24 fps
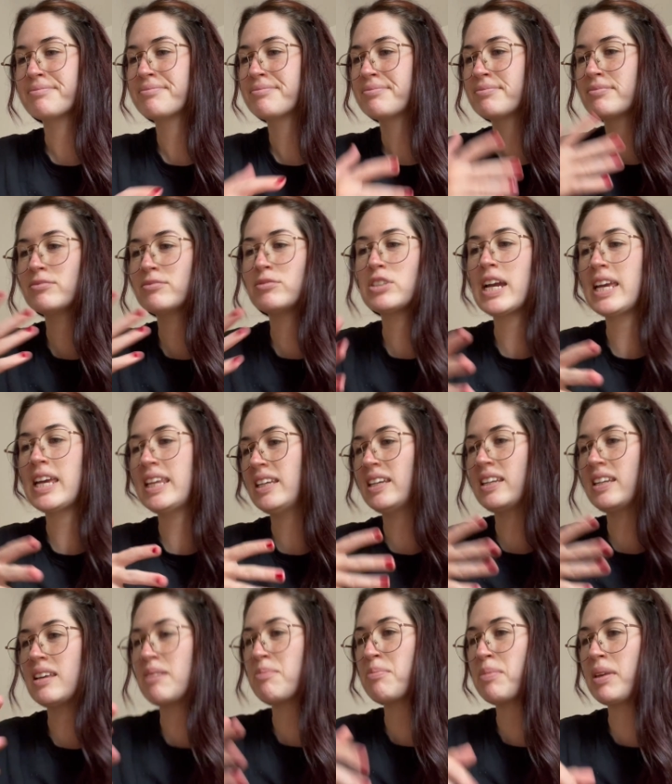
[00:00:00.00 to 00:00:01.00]
Rain and
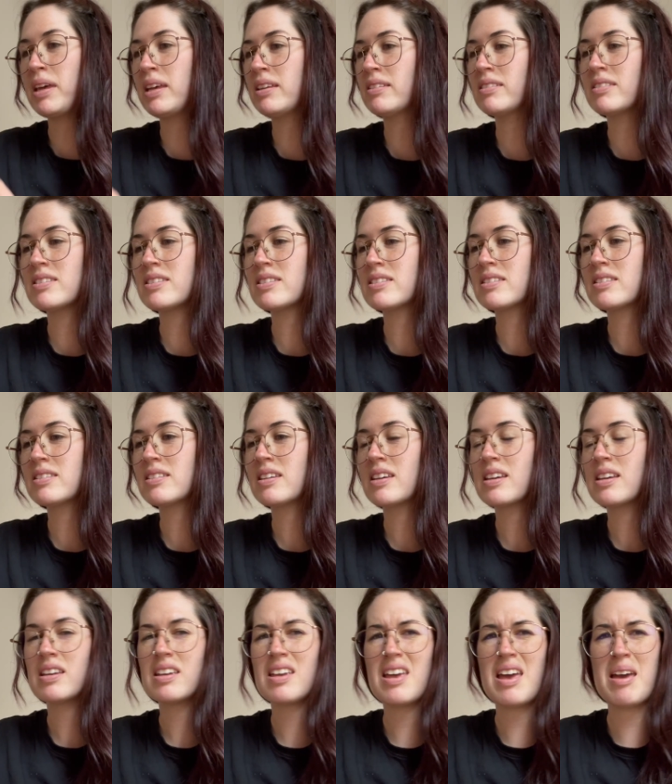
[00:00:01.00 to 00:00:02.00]
ambience.
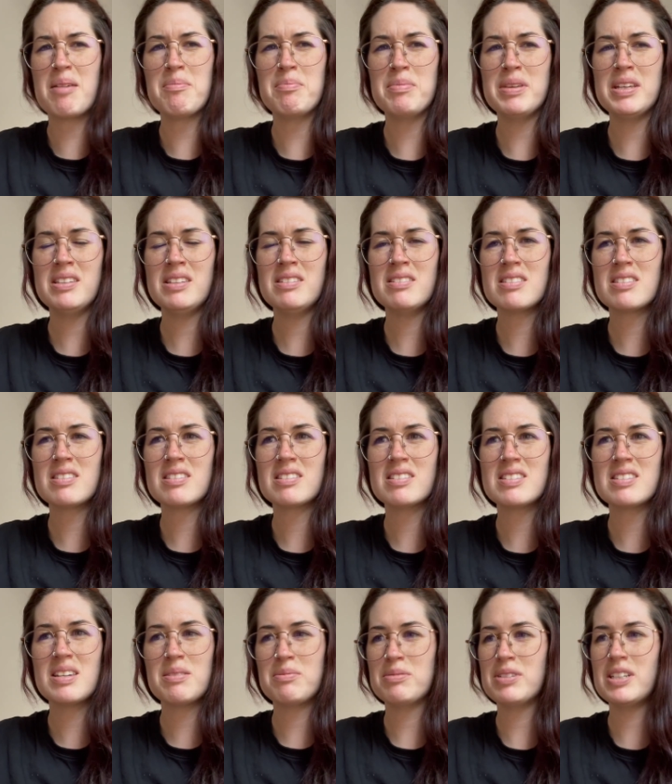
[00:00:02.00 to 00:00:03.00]
Ambience? Is
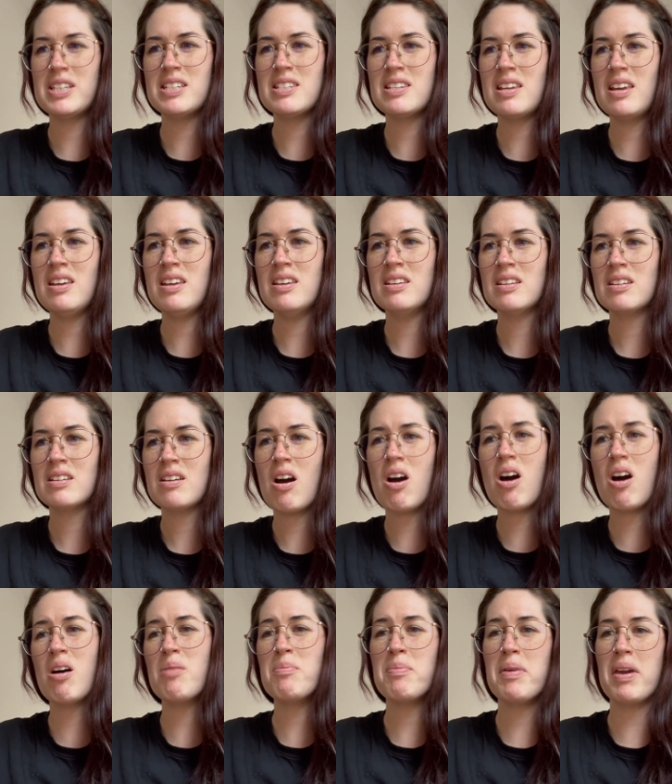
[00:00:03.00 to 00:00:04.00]
that what I say?
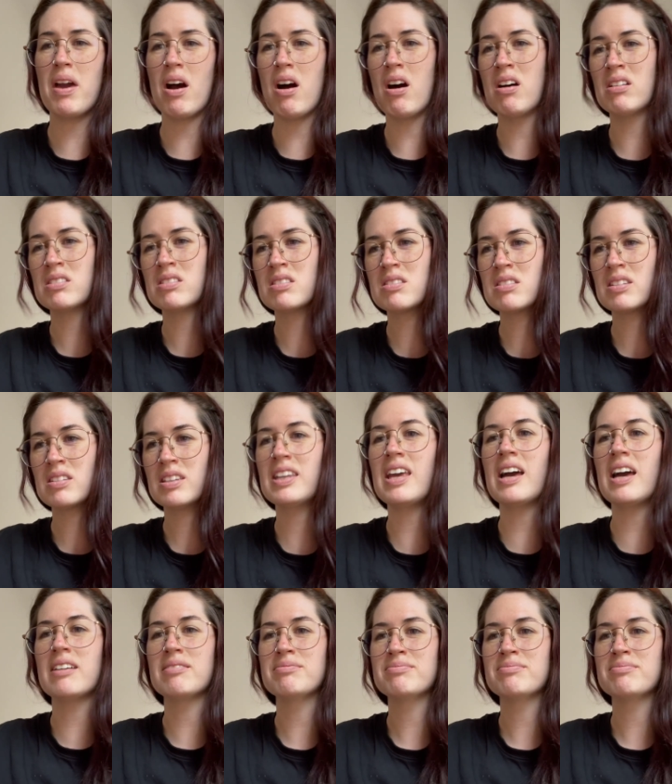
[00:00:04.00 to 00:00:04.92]
Ambiance. Yeah.